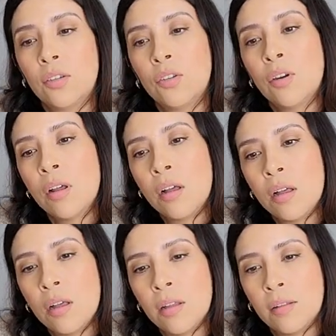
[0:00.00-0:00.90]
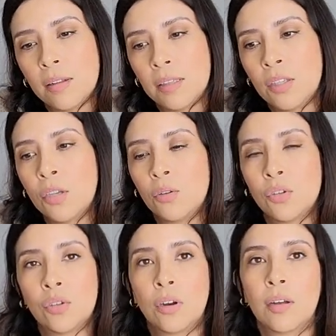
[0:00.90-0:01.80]
straw. It's a huge
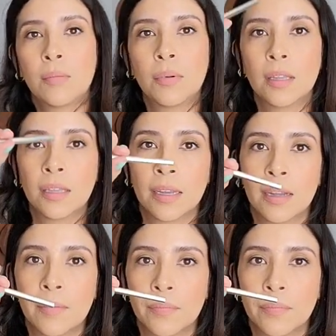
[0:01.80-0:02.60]
straw, but yeah.